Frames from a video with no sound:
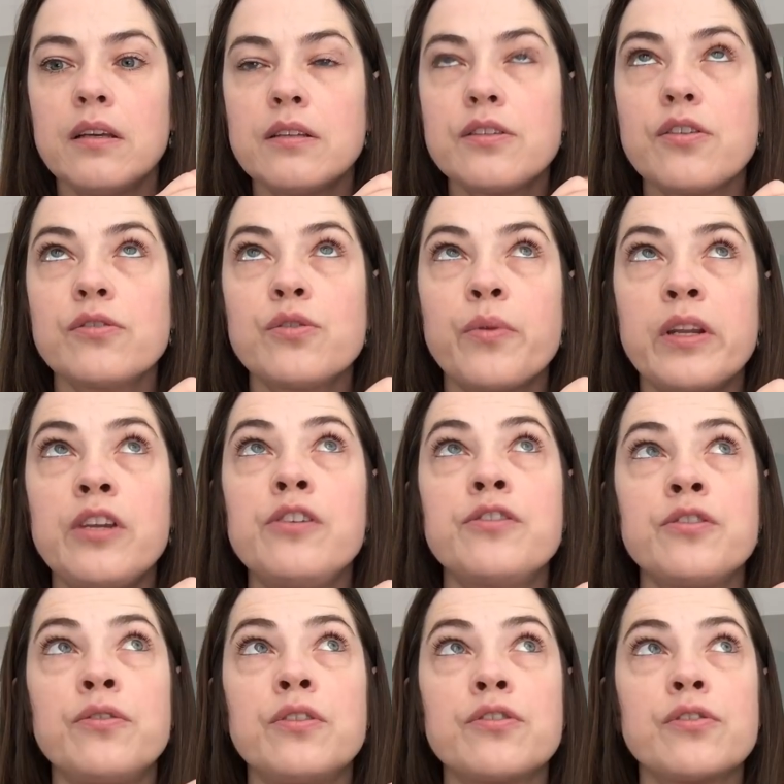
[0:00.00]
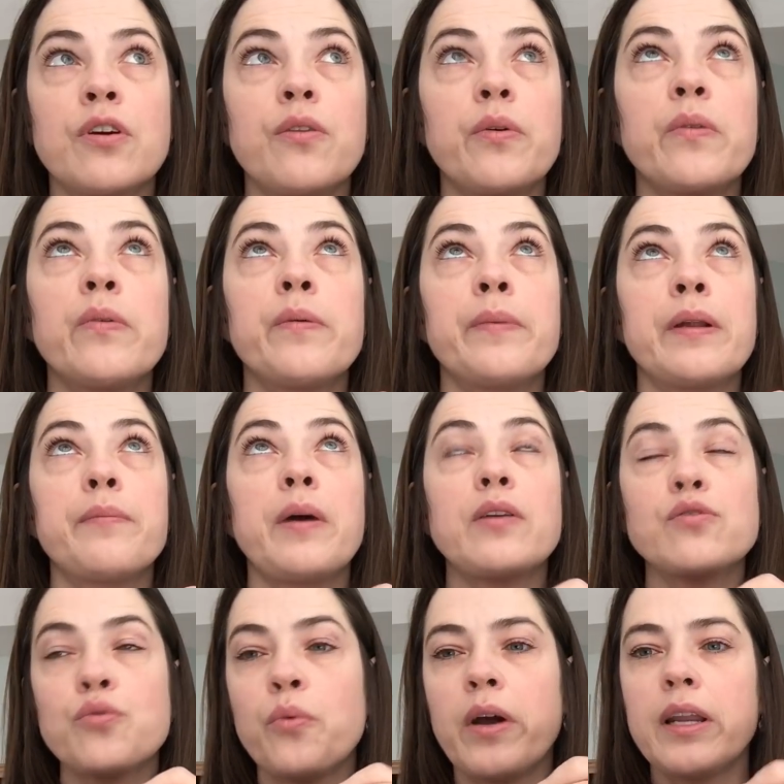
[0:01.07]
so 22 years ago, we would have been about
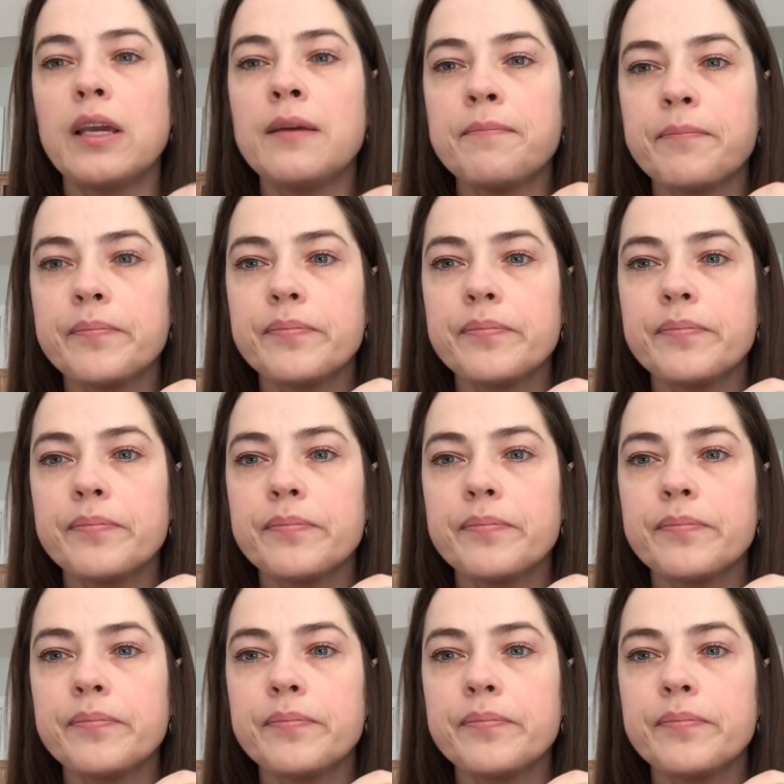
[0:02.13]
20.